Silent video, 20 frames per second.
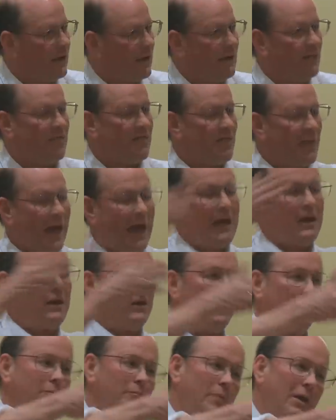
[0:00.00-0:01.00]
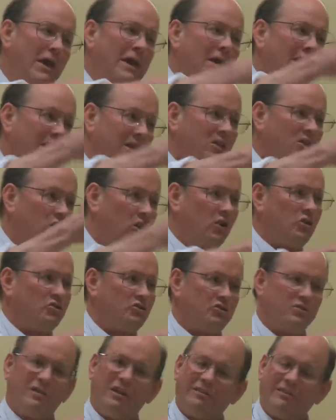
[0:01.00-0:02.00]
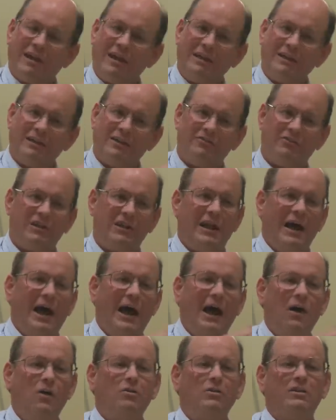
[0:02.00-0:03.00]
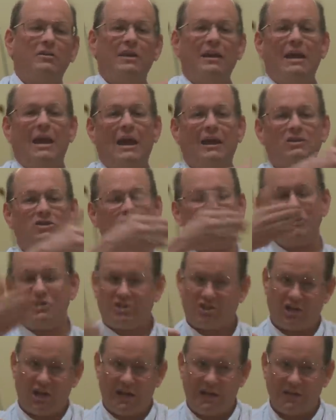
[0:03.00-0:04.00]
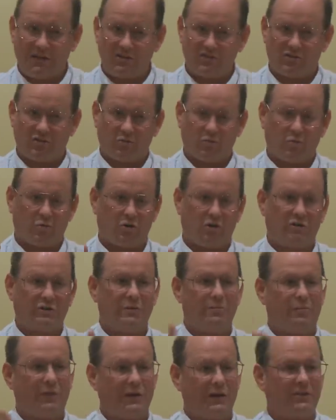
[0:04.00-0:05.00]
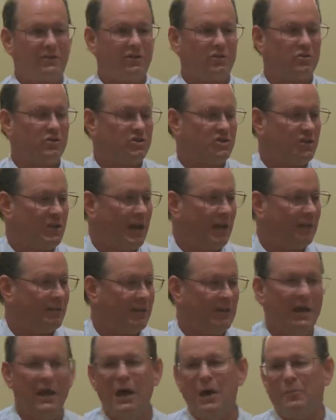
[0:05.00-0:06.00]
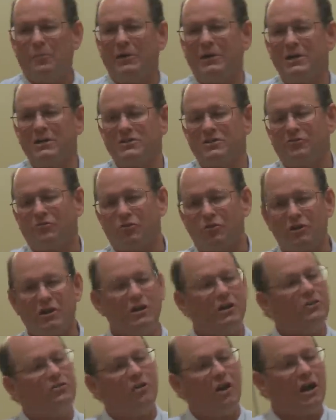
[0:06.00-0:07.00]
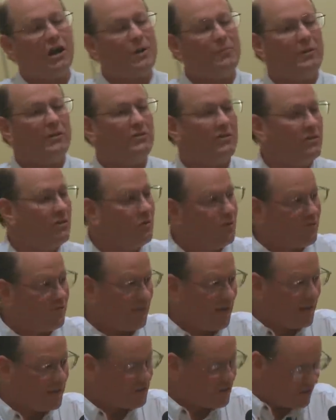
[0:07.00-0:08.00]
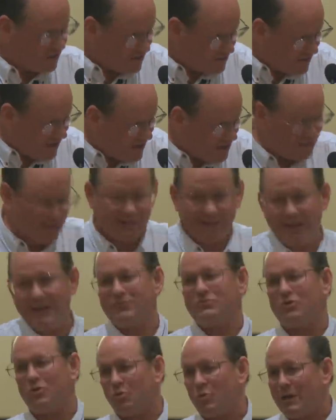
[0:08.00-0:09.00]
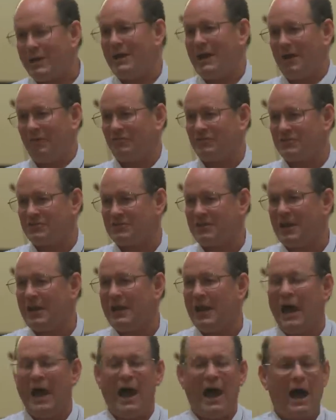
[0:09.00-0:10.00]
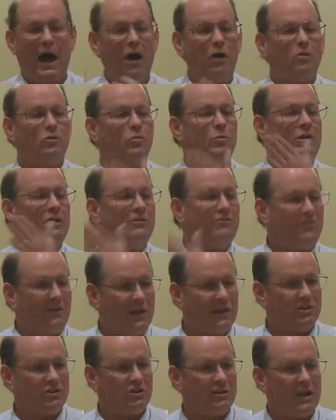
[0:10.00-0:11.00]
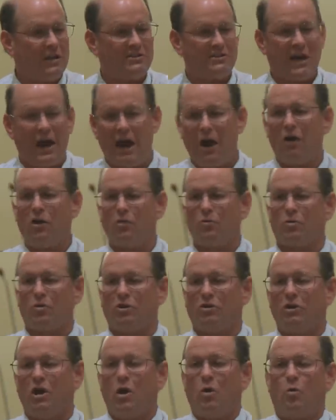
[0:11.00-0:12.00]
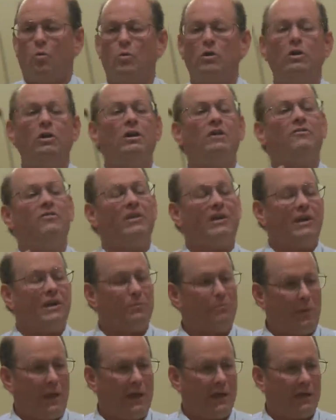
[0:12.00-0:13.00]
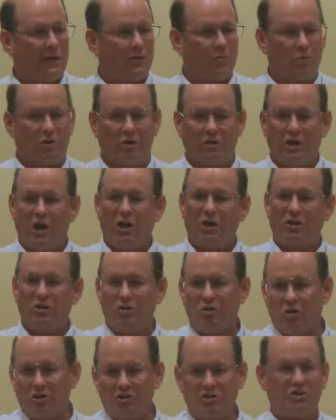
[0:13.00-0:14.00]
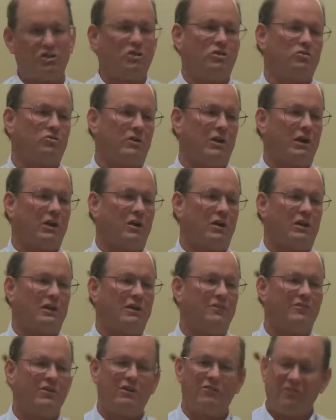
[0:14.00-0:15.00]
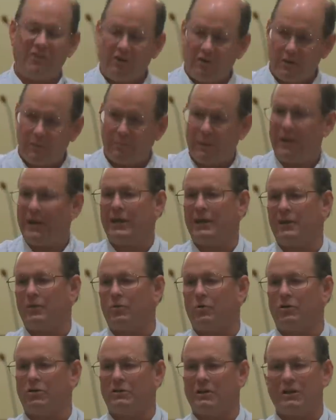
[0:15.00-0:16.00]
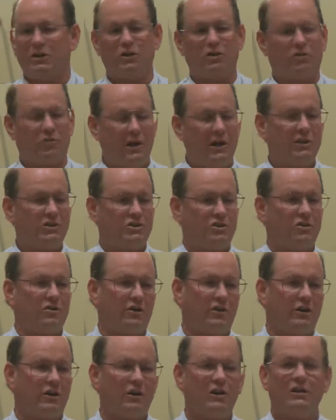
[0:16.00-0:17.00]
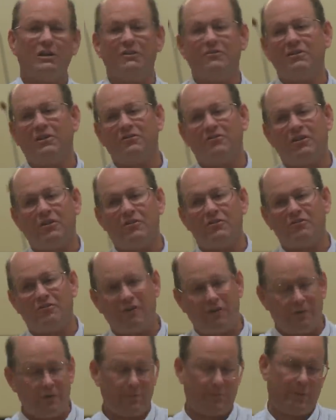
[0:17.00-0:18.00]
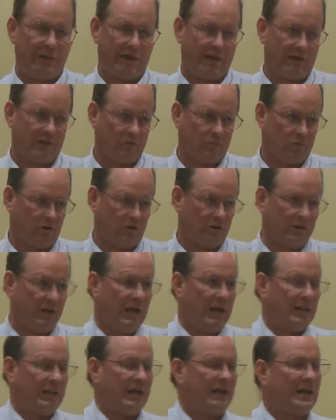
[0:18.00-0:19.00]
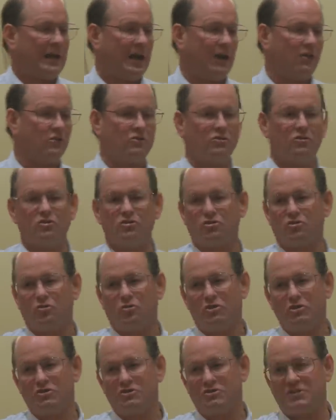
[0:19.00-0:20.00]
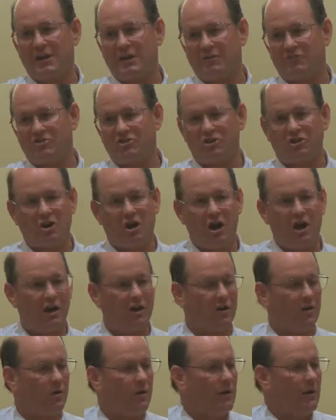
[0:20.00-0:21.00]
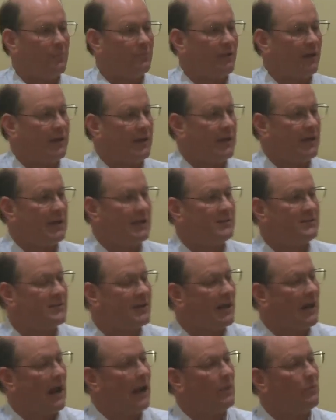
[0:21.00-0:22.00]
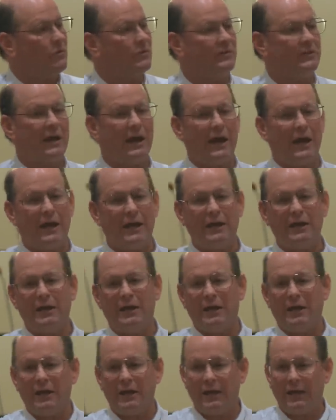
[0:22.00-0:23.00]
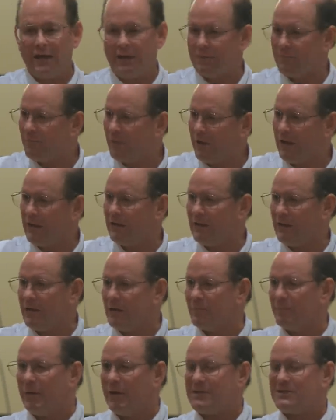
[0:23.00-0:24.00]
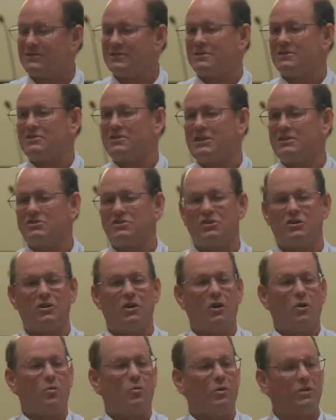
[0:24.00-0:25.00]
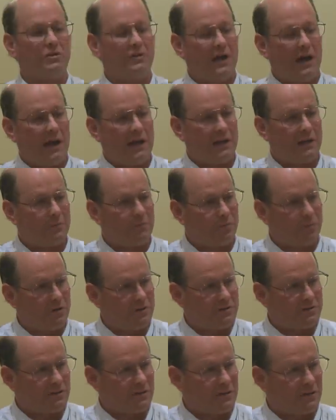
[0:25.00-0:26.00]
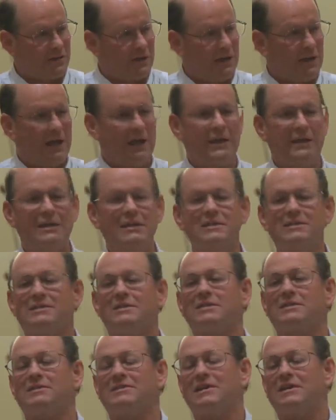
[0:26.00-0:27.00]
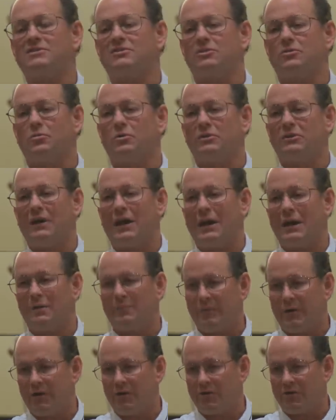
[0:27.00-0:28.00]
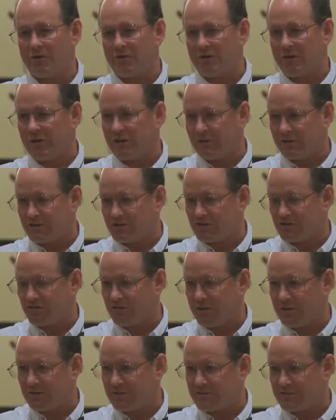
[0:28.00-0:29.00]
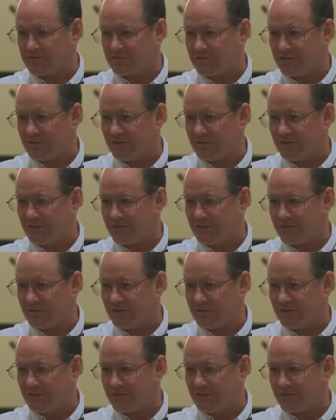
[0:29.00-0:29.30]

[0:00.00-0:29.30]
in that pagan culture that they lived in, how did they actually change the world and bring it to Christianity? Because if we're going to talk about the new evangelization, that's what we have to say. How do we evangelize our world? We're living in a pagan world. Your children are going to live in a very pagan world, and your grandchildren are going to live in a very, very pagan world. Like Cardinal George said of Chicago, that he said, I will die in bed. My successor will die in prison, and his successor will die a martyr in the streets.